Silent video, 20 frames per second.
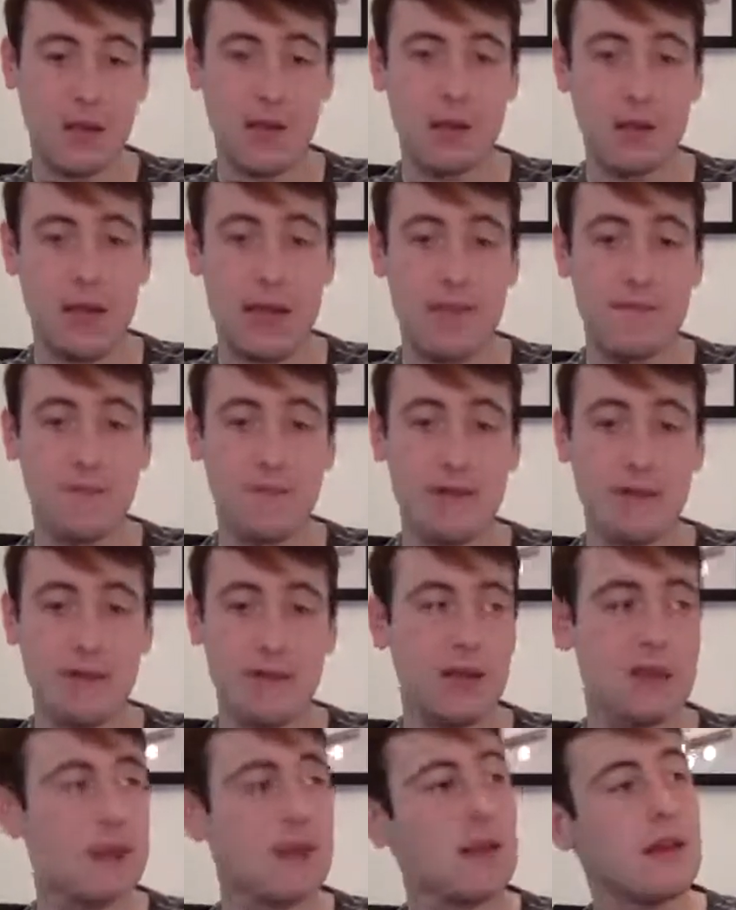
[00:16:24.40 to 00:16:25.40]
Okay.
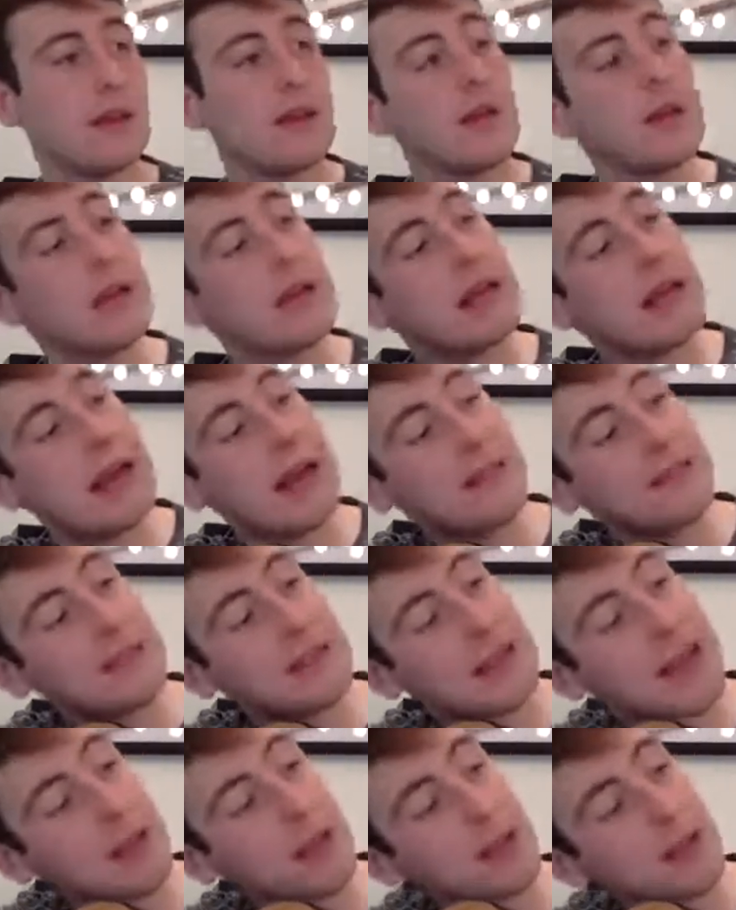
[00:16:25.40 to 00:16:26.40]
After
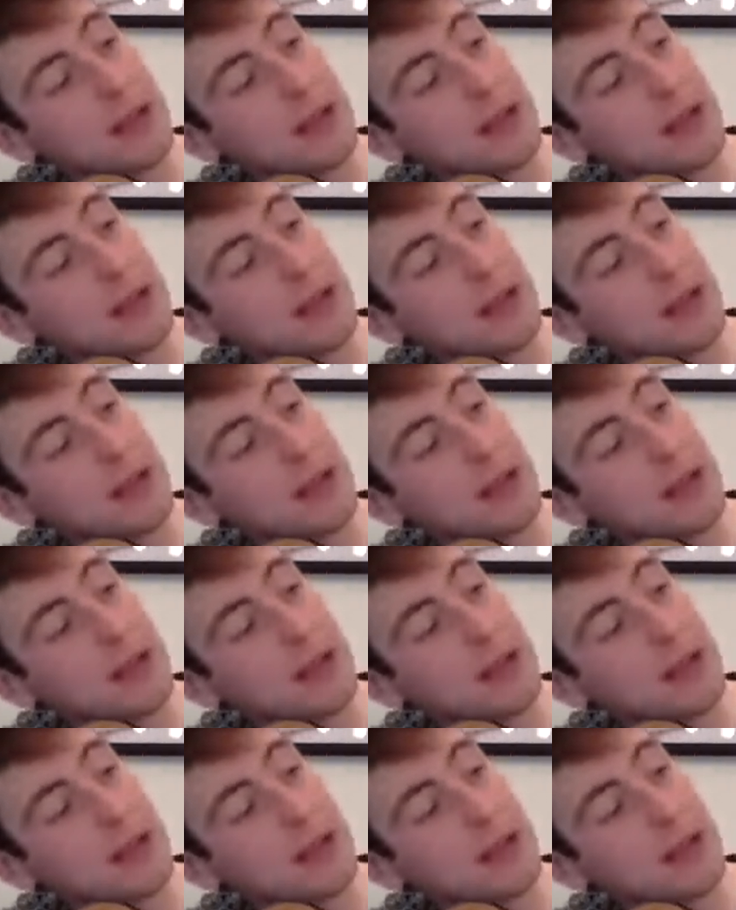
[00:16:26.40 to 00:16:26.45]
that, we